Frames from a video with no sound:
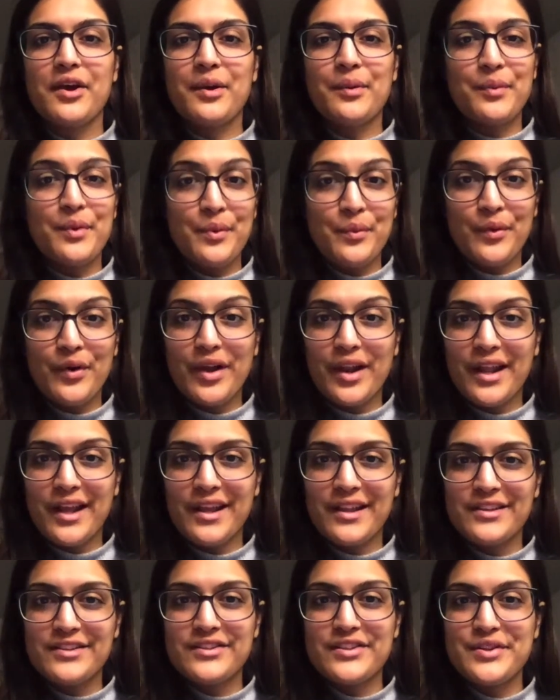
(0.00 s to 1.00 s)
we
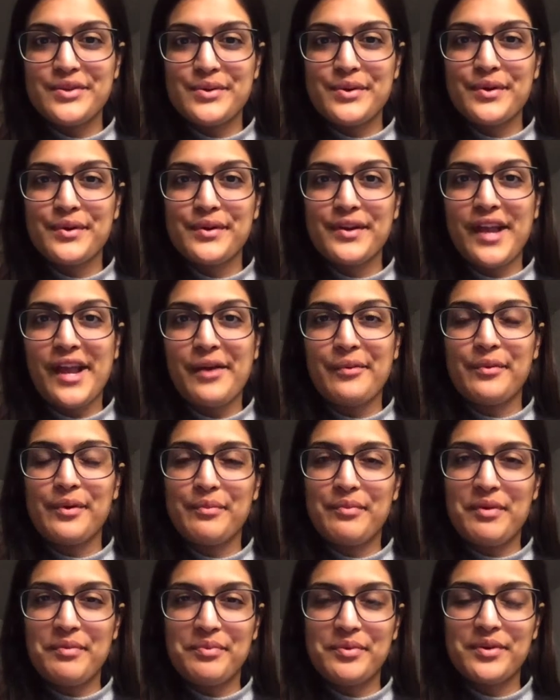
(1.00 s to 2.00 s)
wanted to create where
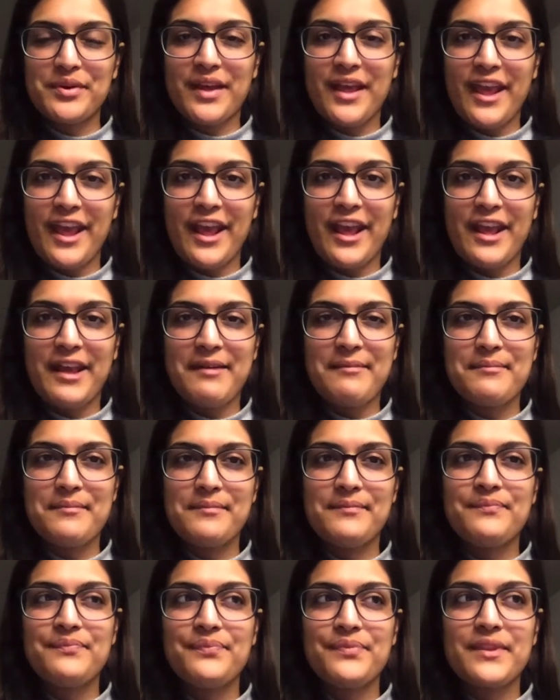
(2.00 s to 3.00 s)
people came